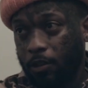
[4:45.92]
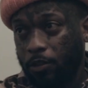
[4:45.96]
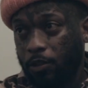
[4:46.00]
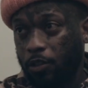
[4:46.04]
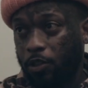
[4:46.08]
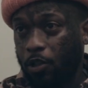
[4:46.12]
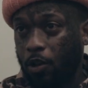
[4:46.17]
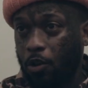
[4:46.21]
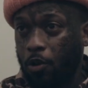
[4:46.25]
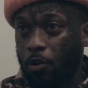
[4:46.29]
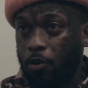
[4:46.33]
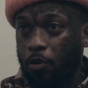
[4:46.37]

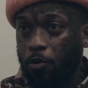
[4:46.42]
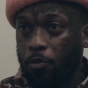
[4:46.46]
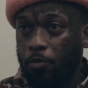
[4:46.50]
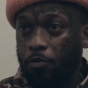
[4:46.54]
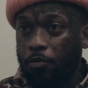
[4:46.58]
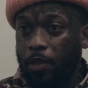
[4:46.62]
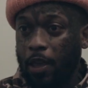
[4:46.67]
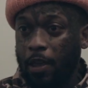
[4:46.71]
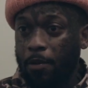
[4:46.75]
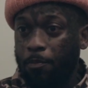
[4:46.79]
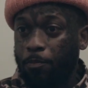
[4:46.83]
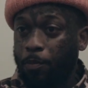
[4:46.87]
So
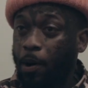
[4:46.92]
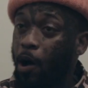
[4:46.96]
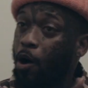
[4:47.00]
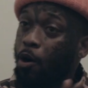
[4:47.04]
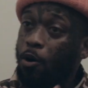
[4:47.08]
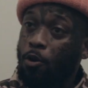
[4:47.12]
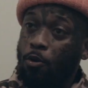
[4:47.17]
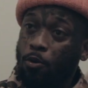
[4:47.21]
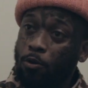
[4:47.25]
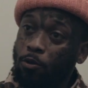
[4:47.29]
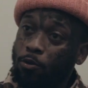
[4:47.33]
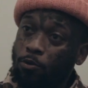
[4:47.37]
they
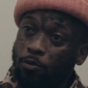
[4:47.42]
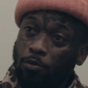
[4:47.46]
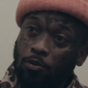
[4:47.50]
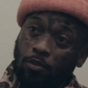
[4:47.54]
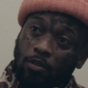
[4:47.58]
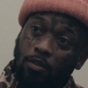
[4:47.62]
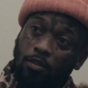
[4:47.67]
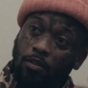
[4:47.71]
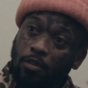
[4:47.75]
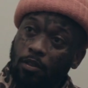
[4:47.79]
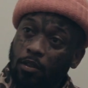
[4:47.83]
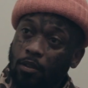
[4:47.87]

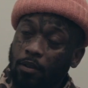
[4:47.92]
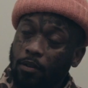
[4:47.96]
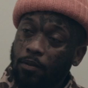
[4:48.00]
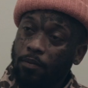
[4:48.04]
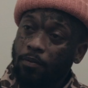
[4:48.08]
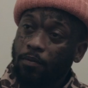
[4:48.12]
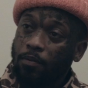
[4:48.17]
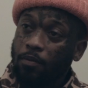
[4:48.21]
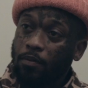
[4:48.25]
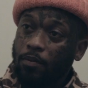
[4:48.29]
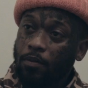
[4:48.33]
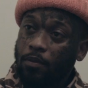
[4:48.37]
pose
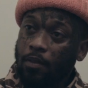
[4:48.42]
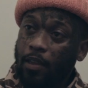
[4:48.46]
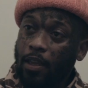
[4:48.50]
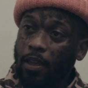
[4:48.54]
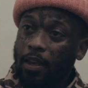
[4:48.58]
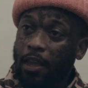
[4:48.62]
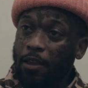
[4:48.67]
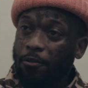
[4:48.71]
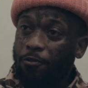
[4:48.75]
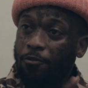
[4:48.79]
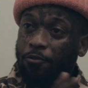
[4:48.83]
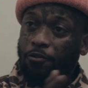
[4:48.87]
and
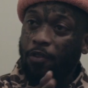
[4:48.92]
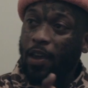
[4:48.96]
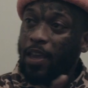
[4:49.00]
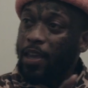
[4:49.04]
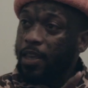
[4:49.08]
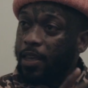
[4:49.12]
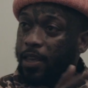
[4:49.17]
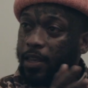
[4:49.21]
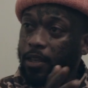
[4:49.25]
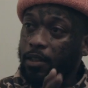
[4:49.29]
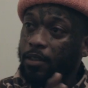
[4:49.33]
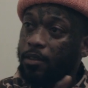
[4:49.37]
they
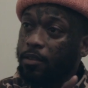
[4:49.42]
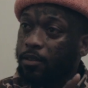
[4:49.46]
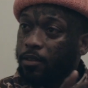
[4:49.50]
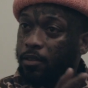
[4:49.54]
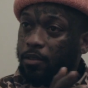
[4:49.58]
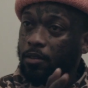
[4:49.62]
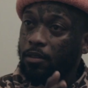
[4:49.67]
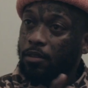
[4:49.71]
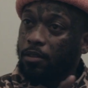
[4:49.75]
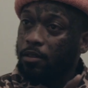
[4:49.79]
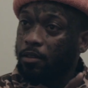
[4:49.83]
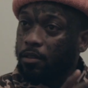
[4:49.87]
fake it
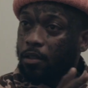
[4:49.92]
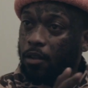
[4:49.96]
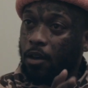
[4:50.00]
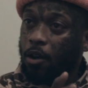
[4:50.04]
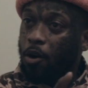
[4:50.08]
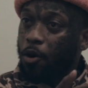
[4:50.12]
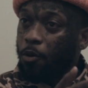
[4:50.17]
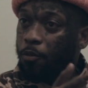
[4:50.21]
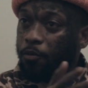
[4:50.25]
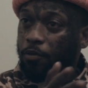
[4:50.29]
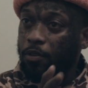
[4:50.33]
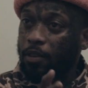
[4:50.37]
to
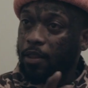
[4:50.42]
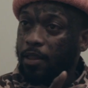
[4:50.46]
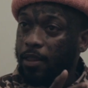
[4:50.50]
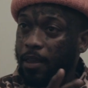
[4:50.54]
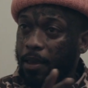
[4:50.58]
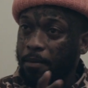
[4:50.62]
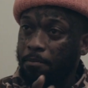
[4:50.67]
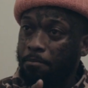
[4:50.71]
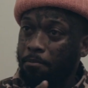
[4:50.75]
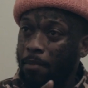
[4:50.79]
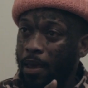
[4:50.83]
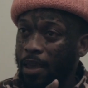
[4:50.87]
hopefully
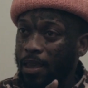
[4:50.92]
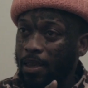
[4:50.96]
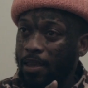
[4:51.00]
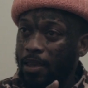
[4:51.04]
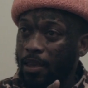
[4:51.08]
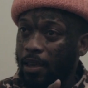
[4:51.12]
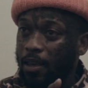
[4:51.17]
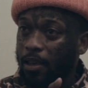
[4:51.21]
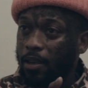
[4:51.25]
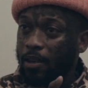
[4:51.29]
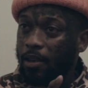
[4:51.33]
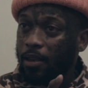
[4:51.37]
they make
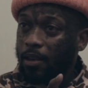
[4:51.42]
it,